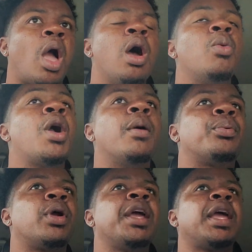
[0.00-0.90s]
We're going
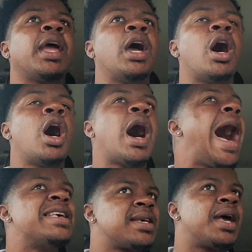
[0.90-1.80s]
to bring in
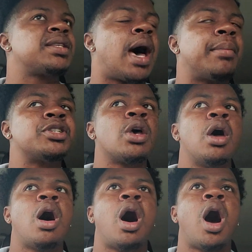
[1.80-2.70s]
Isaiah Thomas.
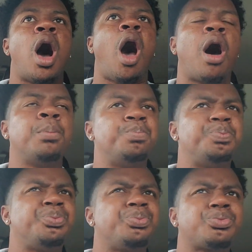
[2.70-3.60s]

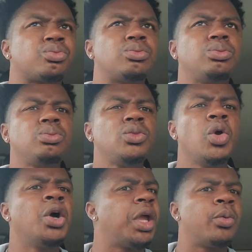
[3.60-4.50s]

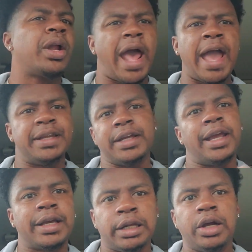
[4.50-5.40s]
We're going to get rid of
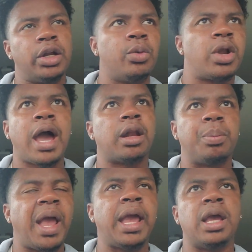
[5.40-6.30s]
AD. Clearly, we're not going
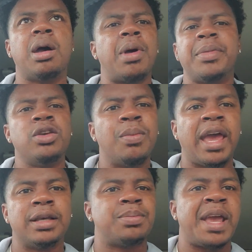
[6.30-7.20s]
to pay him. I mean,
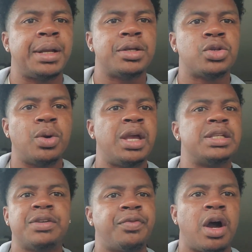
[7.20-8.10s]
it's making it too
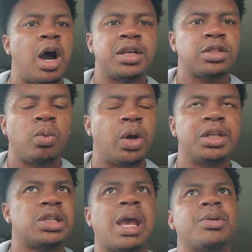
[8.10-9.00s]
easy for us to win
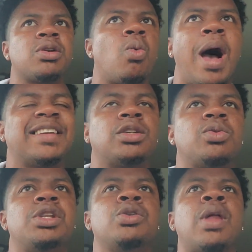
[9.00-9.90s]
a championship. Why should
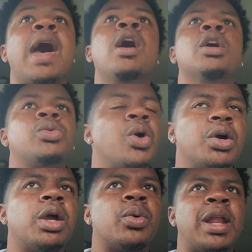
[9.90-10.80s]
we do that? So we're going
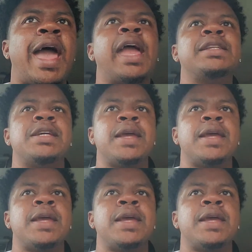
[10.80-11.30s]
to get rid of AD.